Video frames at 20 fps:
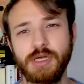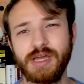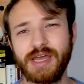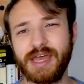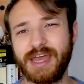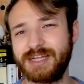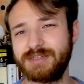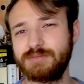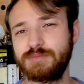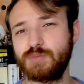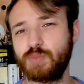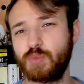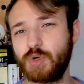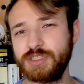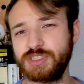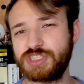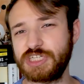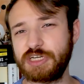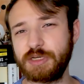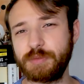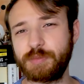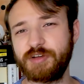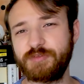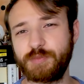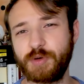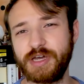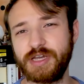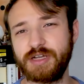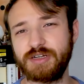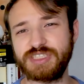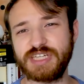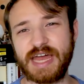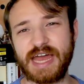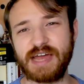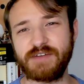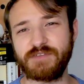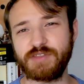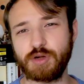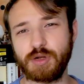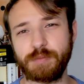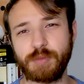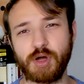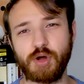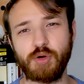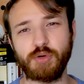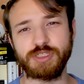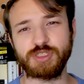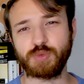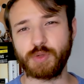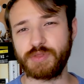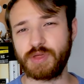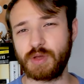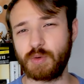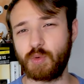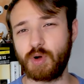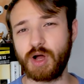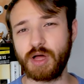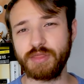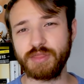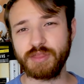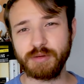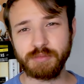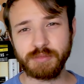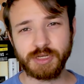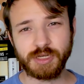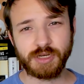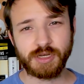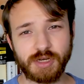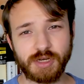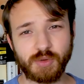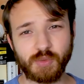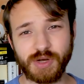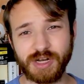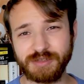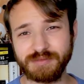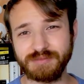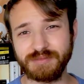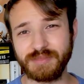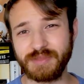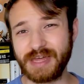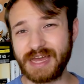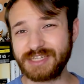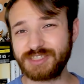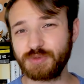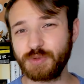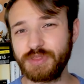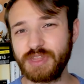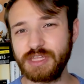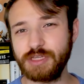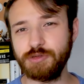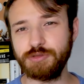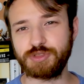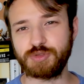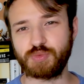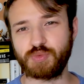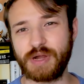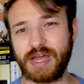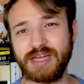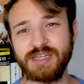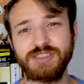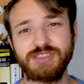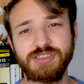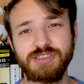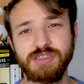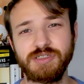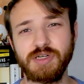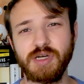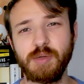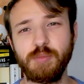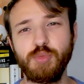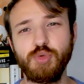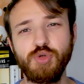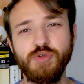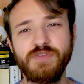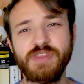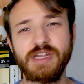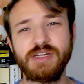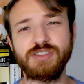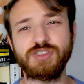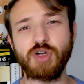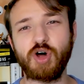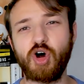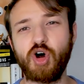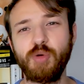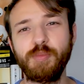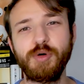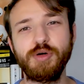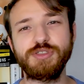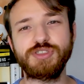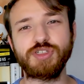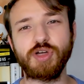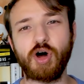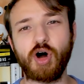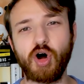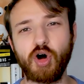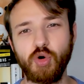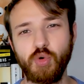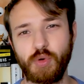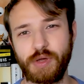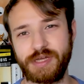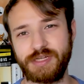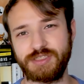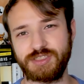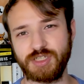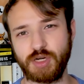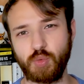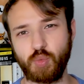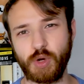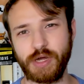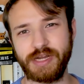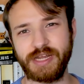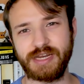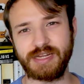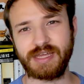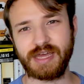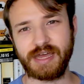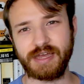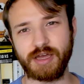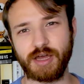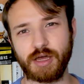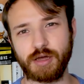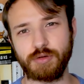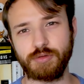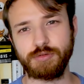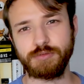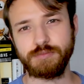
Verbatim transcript: And once Jigglypuff players have their opponents where they want them, well, that's when they use rest, a move that is almost always a one-hit K O.